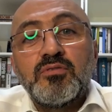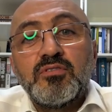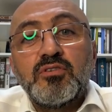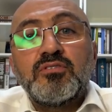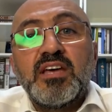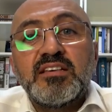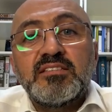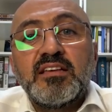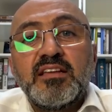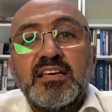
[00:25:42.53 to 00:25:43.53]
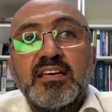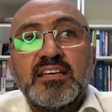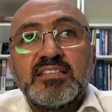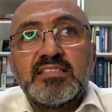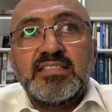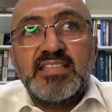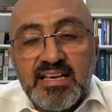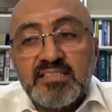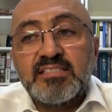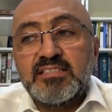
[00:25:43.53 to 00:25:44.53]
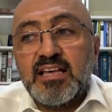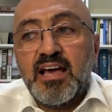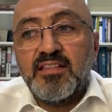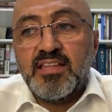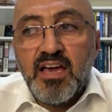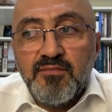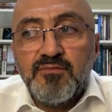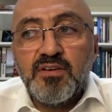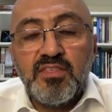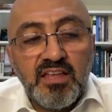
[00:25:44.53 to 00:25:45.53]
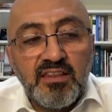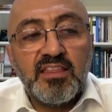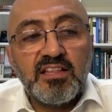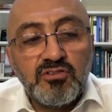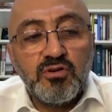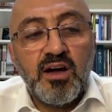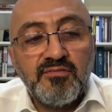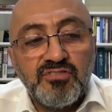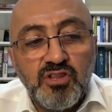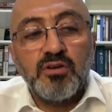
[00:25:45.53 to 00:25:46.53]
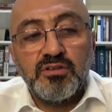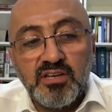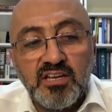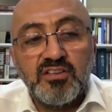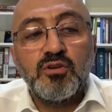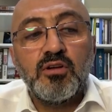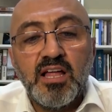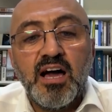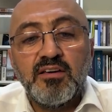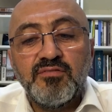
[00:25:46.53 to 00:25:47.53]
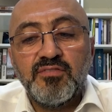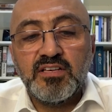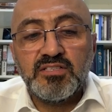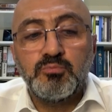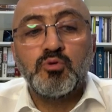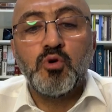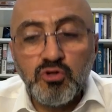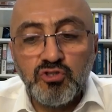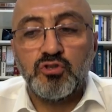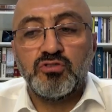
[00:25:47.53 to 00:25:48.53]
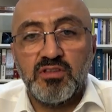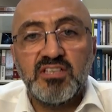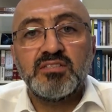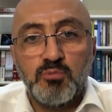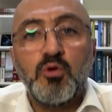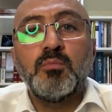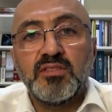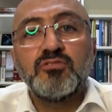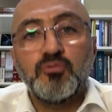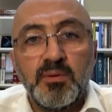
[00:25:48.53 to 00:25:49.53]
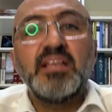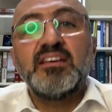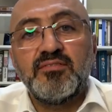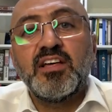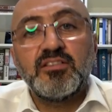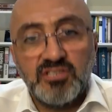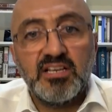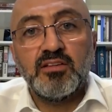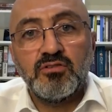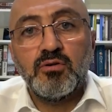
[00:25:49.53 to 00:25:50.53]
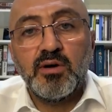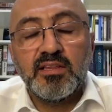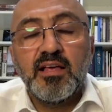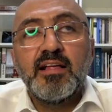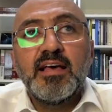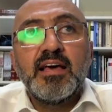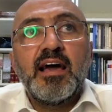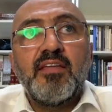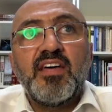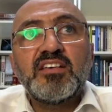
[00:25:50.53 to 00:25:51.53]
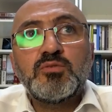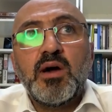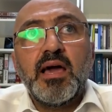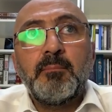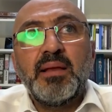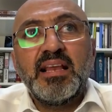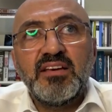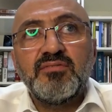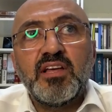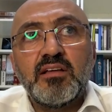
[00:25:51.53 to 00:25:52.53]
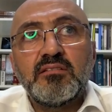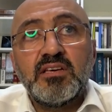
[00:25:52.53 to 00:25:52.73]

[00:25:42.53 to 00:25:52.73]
Your destiny is this. And everything that you have done in your life, it's brought you to this moment to believe that you can do it. And that's why I believed it.